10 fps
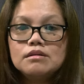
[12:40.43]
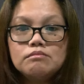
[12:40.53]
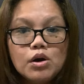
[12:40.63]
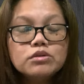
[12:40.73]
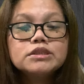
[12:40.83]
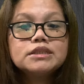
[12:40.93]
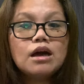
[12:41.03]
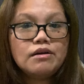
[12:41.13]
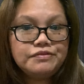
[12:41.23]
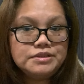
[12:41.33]
Most
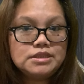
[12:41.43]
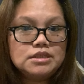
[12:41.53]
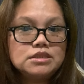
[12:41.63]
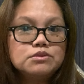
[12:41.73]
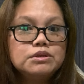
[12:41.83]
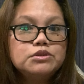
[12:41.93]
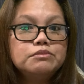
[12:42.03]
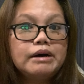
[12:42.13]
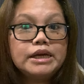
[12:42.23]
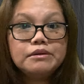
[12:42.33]
offices will do
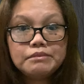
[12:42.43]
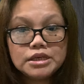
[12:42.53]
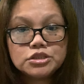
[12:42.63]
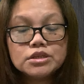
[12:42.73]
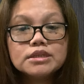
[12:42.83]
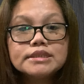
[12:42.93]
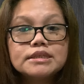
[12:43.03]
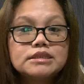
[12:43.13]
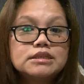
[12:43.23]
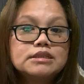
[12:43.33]
biometrics.
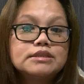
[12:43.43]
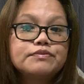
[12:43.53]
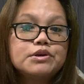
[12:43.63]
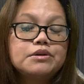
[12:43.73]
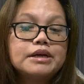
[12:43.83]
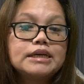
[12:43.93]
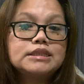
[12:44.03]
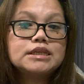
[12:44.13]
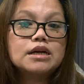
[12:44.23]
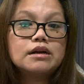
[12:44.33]
This is for your
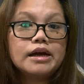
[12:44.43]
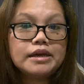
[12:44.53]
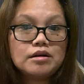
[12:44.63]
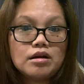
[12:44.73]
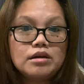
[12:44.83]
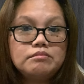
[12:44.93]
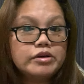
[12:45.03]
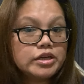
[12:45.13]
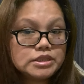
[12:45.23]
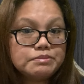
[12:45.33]
ACR I card.
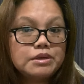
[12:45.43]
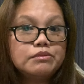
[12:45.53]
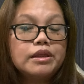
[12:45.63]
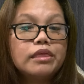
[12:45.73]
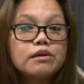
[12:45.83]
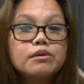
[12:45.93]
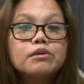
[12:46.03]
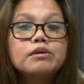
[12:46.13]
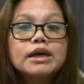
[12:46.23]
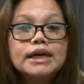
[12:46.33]
My husband went
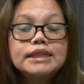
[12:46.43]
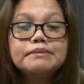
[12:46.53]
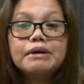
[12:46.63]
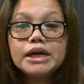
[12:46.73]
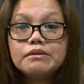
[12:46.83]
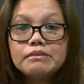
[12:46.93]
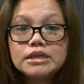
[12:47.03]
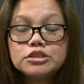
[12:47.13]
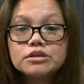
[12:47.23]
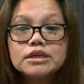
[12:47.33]
through the
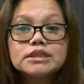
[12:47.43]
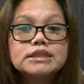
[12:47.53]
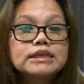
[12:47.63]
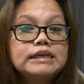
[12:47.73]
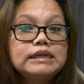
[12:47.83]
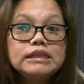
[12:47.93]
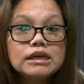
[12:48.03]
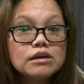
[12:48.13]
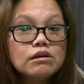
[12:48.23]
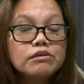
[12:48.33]
biometrics. He did
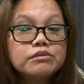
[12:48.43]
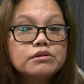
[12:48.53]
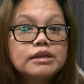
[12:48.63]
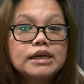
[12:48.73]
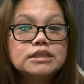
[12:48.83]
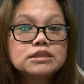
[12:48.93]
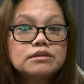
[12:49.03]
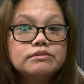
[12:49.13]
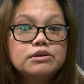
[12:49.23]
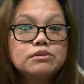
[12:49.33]
not go through the
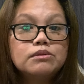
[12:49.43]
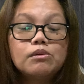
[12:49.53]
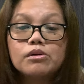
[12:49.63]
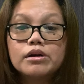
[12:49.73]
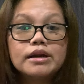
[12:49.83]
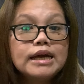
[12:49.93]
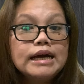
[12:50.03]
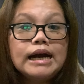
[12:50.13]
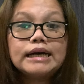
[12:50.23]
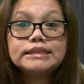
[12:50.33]
interview or
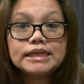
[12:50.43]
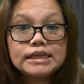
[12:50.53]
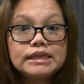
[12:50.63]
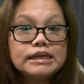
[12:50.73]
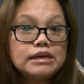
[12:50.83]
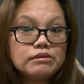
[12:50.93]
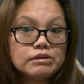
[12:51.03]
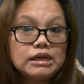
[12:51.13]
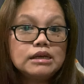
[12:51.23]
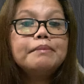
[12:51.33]
attend a
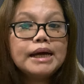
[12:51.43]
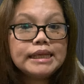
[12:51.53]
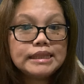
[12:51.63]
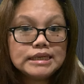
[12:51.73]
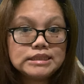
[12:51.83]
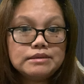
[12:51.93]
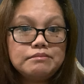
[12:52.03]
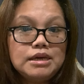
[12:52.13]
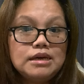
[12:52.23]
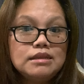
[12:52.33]
hearing, but it doesn't
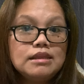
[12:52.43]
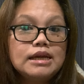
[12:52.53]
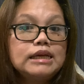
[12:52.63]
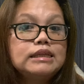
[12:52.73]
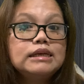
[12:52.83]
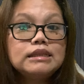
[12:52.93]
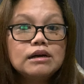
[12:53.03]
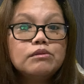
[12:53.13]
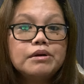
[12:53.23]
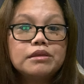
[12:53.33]
mean that he did
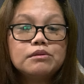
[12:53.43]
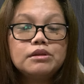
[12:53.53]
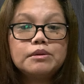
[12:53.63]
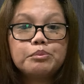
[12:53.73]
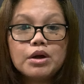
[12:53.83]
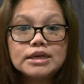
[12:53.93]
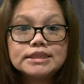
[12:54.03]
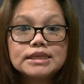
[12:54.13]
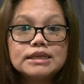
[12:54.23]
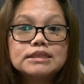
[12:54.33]
not went through that
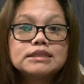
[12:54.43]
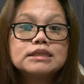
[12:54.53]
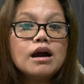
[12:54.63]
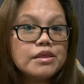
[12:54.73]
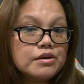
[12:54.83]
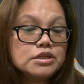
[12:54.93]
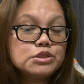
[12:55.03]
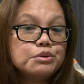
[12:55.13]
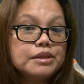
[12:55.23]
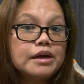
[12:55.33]
process.
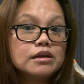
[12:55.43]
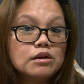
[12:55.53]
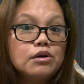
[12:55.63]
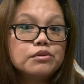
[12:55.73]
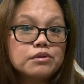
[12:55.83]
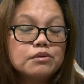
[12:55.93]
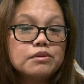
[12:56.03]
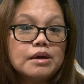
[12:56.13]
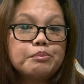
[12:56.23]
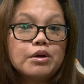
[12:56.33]
Others will not go through
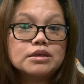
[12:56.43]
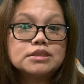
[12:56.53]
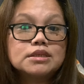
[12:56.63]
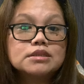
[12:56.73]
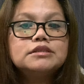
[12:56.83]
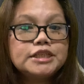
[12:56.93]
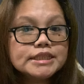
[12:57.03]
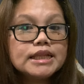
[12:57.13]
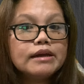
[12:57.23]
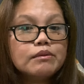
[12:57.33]
that process.
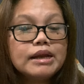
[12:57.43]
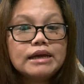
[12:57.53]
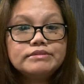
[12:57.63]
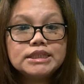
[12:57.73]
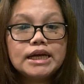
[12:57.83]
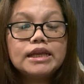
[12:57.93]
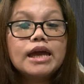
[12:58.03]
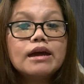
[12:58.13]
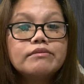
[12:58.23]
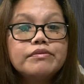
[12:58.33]
Just like what I've said,
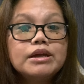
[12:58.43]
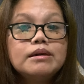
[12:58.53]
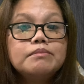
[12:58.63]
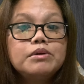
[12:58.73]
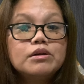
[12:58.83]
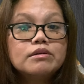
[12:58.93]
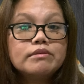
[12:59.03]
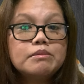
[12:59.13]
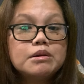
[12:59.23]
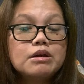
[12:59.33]
every Bureau of
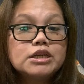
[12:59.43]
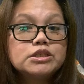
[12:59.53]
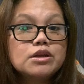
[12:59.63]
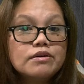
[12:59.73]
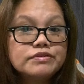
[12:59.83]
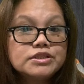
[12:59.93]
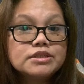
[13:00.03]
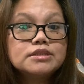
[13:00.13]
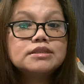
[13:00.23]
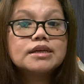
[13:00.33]
Immigration
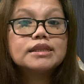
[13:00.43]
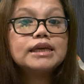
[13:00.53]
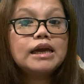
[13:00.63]
offices that